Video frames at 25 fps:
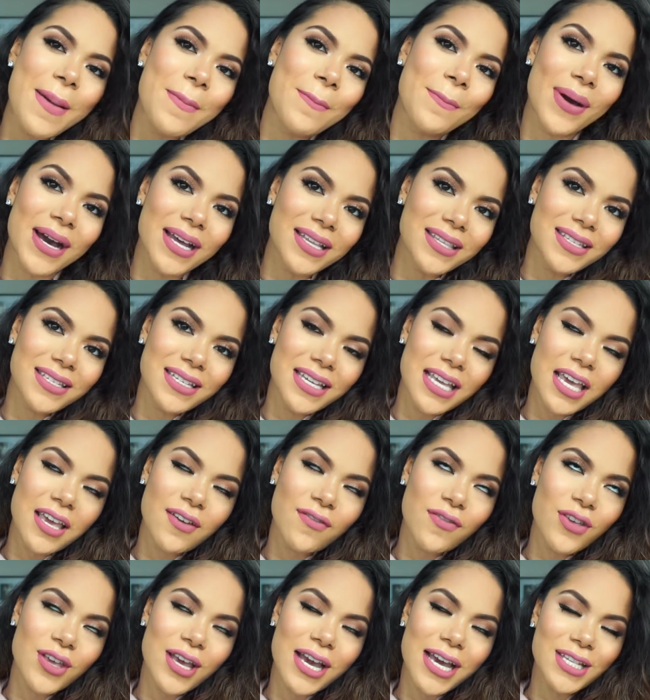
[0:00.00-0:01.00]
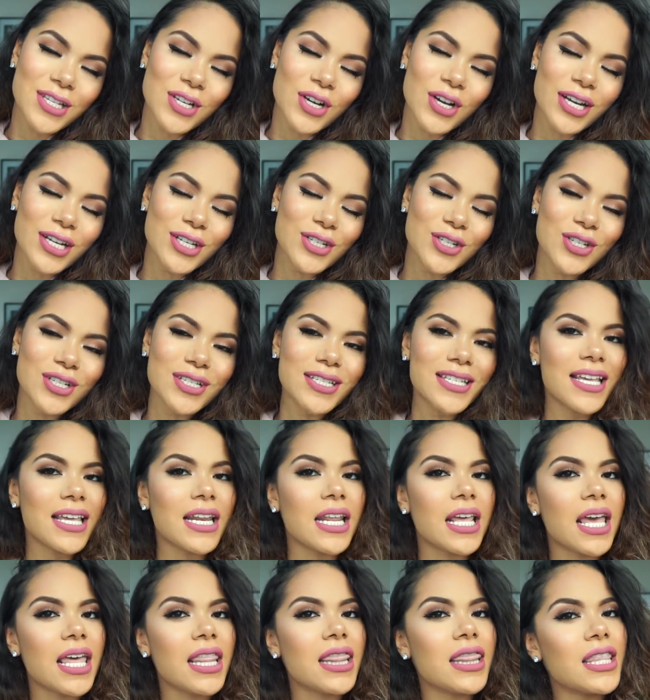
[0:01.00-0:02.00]
But if you guys are
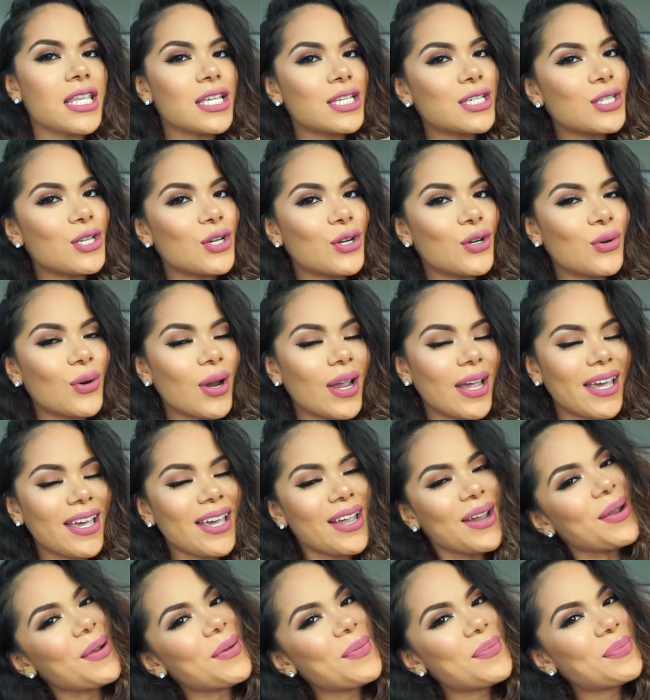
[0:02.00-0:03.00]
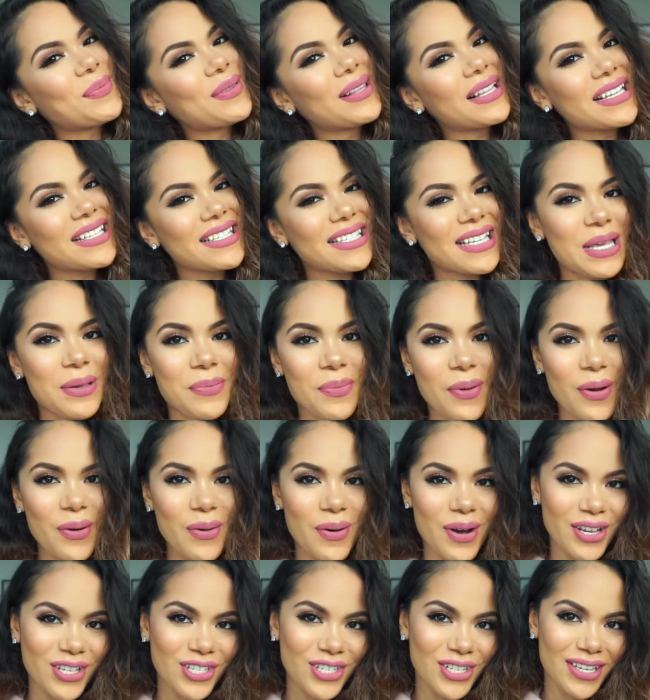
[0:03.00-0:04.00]
interested in this look right here, please keep
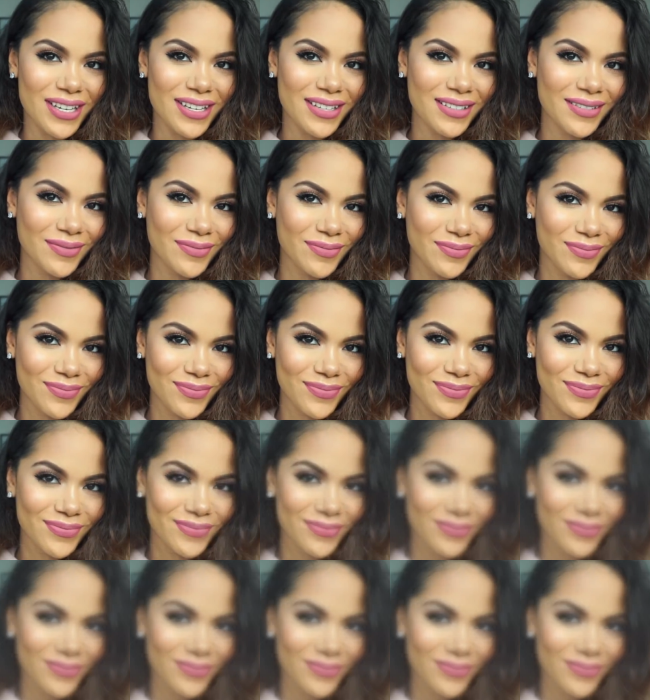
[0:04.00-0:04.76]
on watching. So we're